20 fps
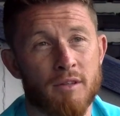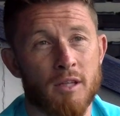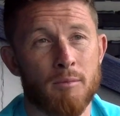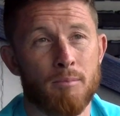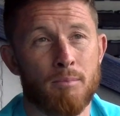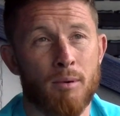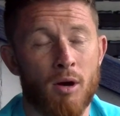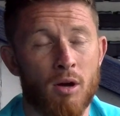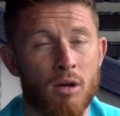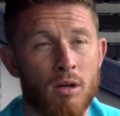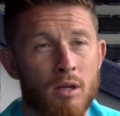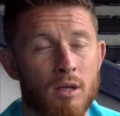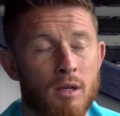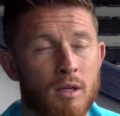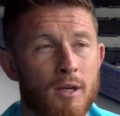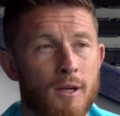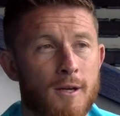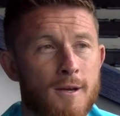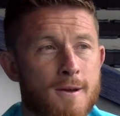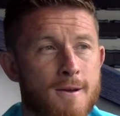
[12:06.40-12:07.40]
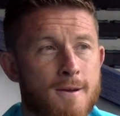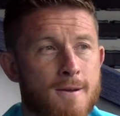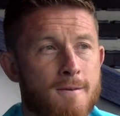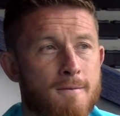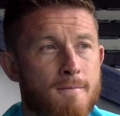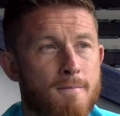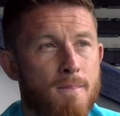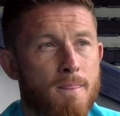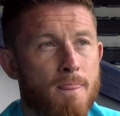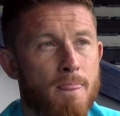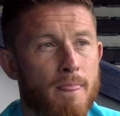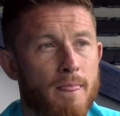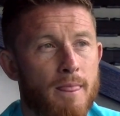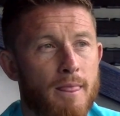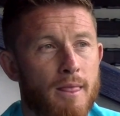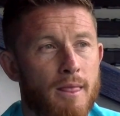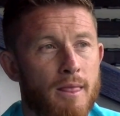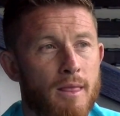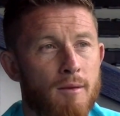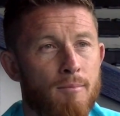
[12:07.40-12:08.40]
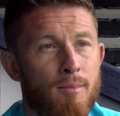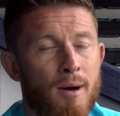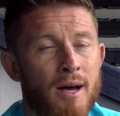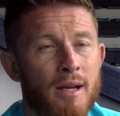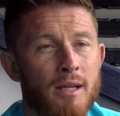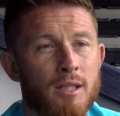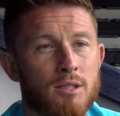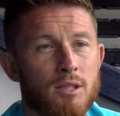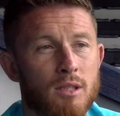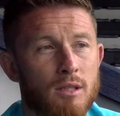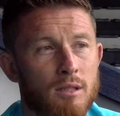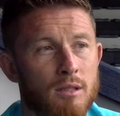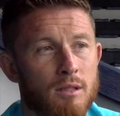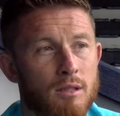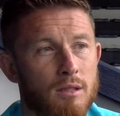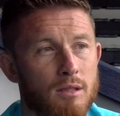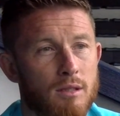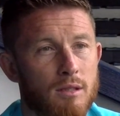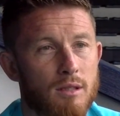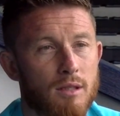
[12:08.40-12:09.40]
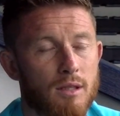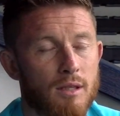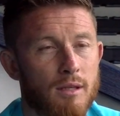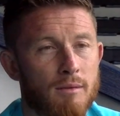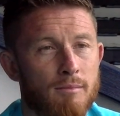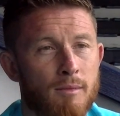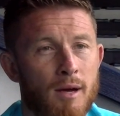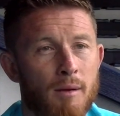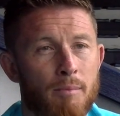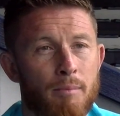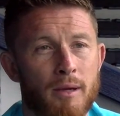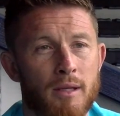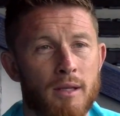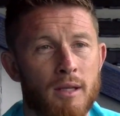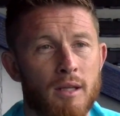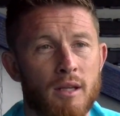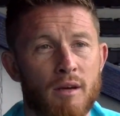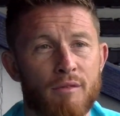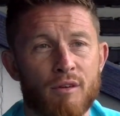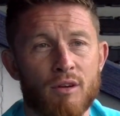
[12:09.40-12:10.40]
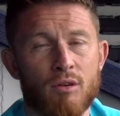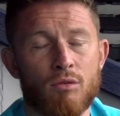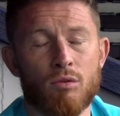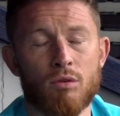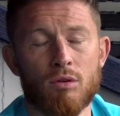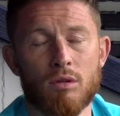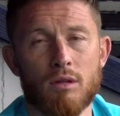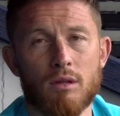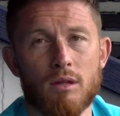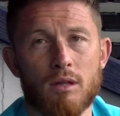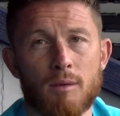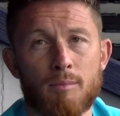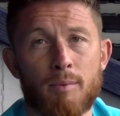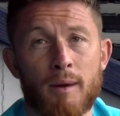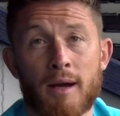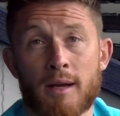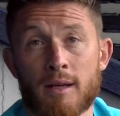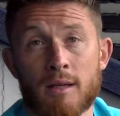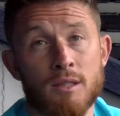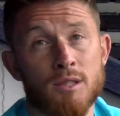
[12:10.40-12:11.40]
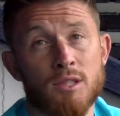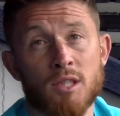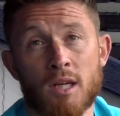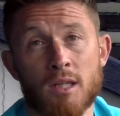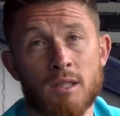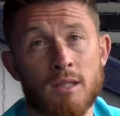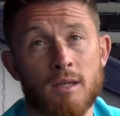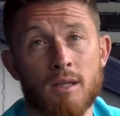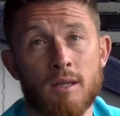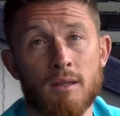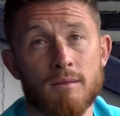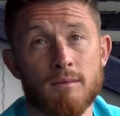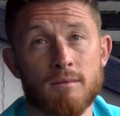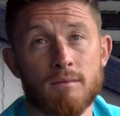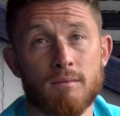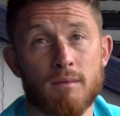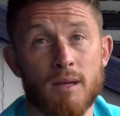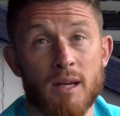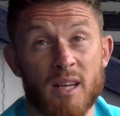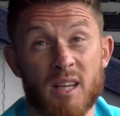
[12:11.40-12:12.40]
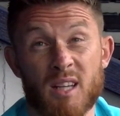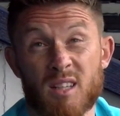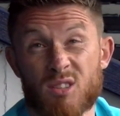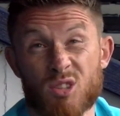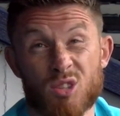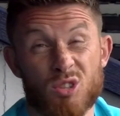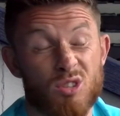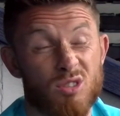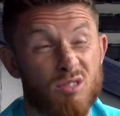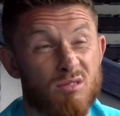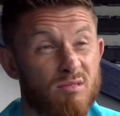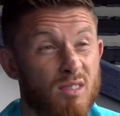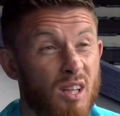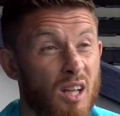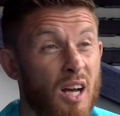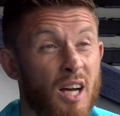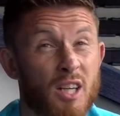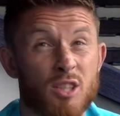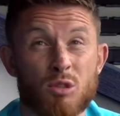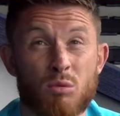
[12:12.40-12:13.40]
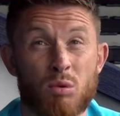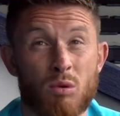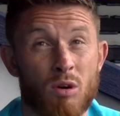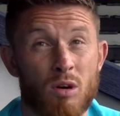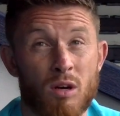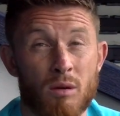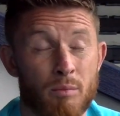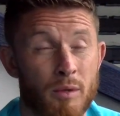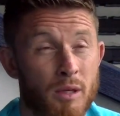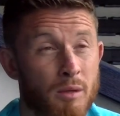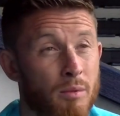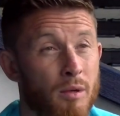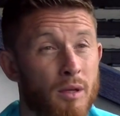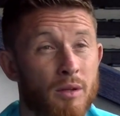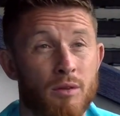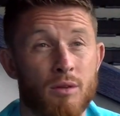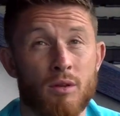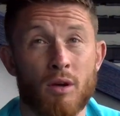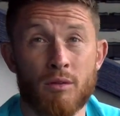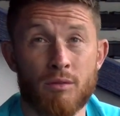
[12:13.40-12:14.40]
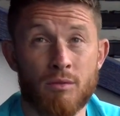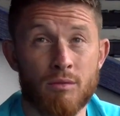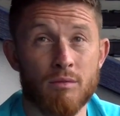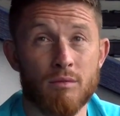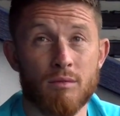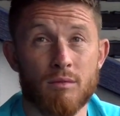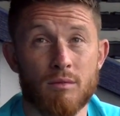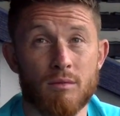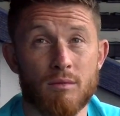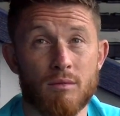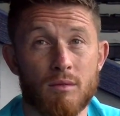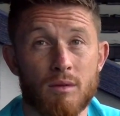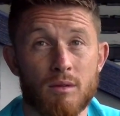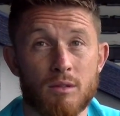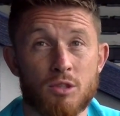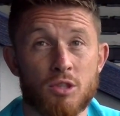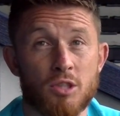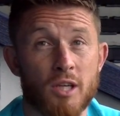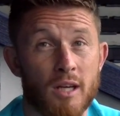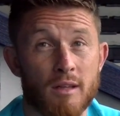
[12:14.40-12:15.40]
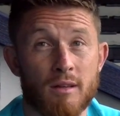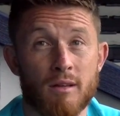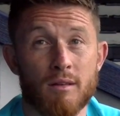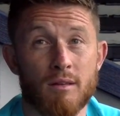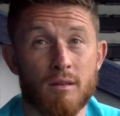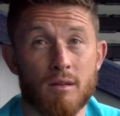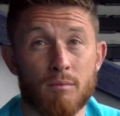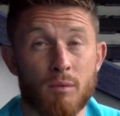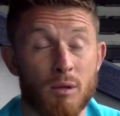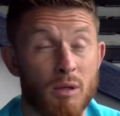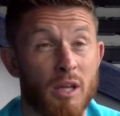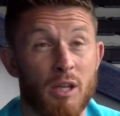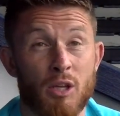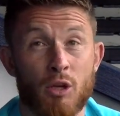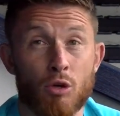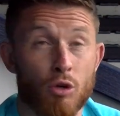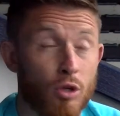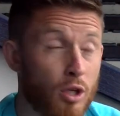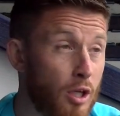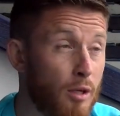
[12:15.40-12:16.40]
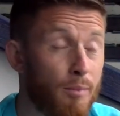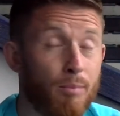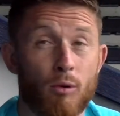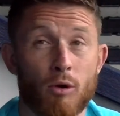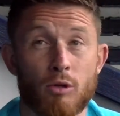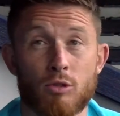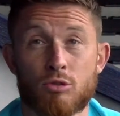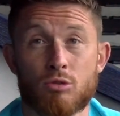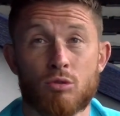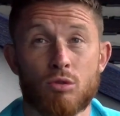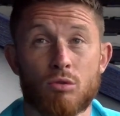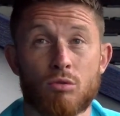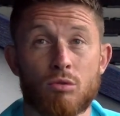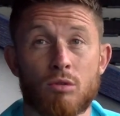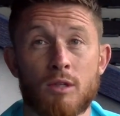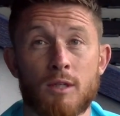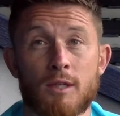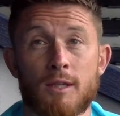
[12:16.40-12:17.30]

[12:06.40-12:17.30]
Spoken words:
it, but the manager, in my opinion, never got the backing in January, and it just, the last quarter we were done, shattered. And you look at the points total,